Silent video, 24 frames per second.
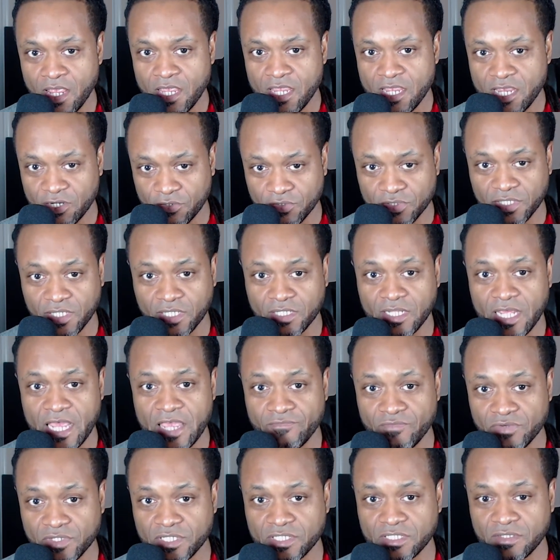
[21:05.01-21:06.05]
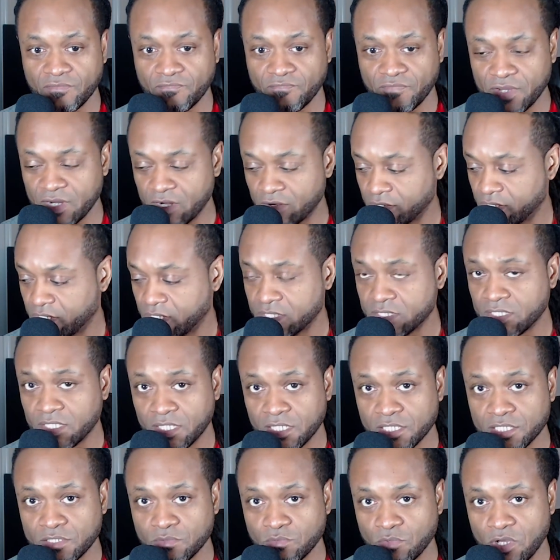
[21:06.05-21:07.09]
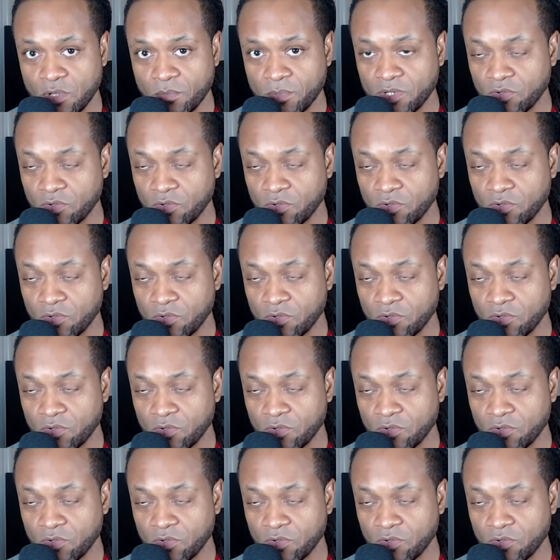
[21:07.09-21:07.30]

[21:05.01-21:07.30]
interesting life, and she's a very intelligent woman.